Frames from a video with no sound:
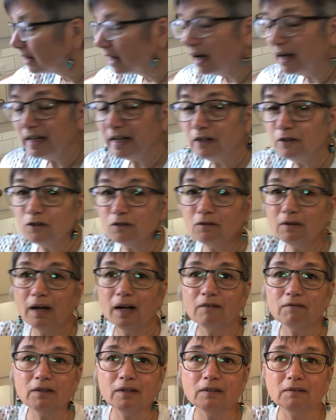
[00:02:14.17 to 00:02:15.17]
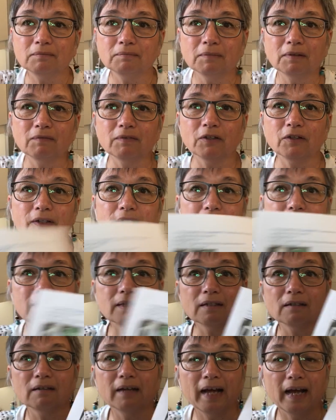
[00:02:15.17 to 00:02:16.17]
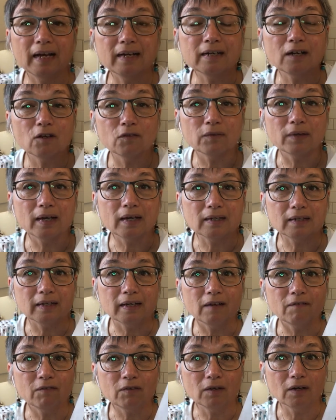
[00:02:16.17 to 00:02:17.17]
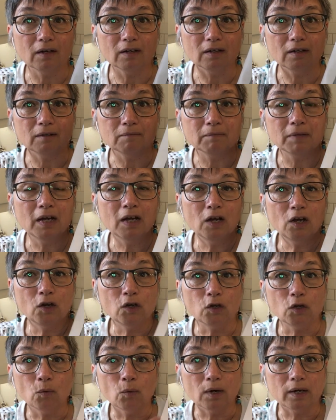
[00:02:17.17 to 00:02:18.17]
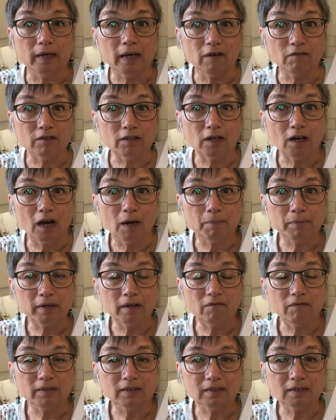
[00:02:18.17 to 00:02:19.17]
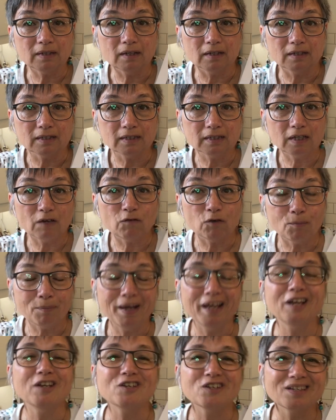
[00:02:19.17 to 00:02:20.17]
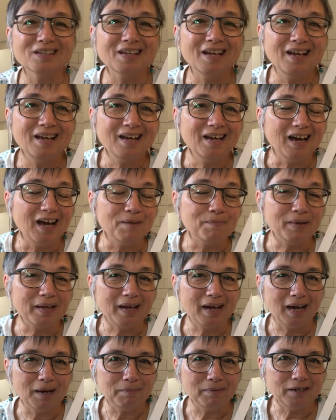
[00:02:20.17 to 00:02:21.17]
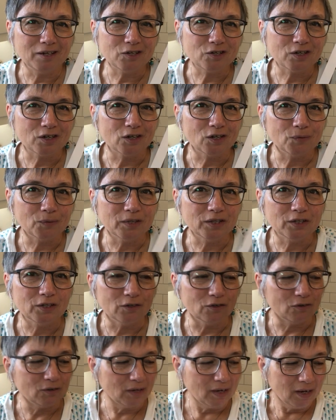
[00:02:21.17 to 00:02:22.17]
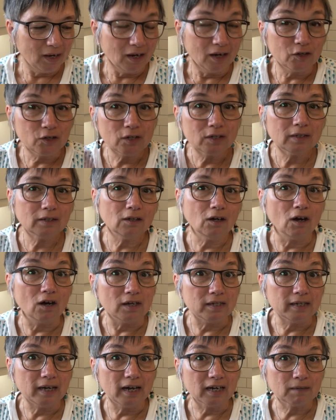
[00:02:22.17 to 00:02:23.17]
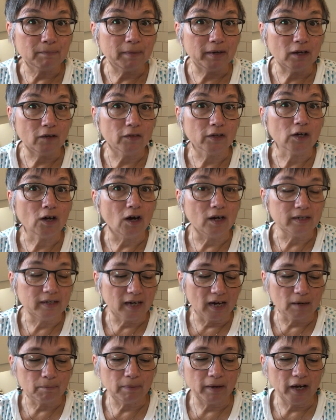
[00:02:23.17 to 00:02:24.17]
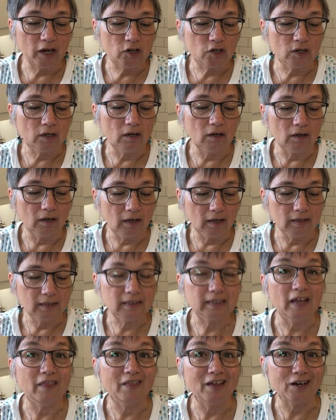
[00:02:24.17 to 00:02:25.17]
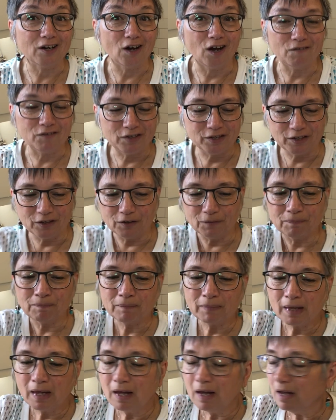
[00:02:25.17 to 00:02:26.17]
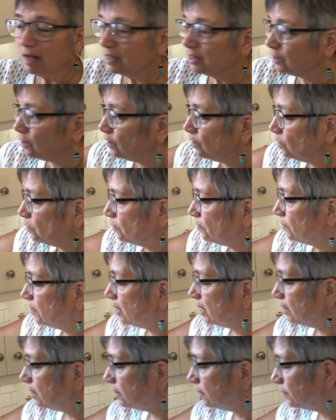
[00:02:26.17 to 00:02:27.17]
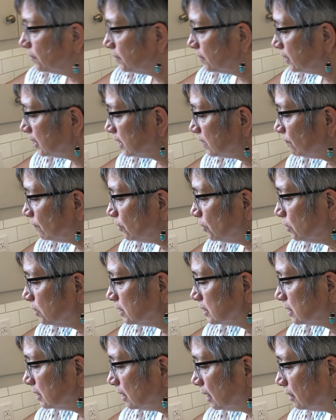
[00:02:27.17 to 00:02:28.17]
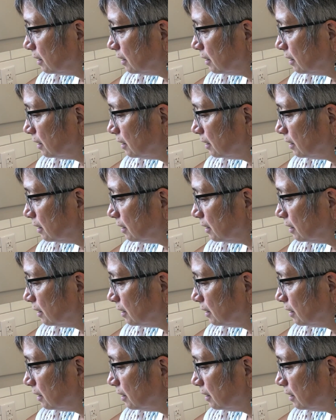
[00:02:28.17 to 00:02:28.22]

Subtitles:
a very nice little handout that if you want to have a copy of this, several pages, I'd be happy to share it with you. Just contact me on the contact page and I'll send that off to you. So this first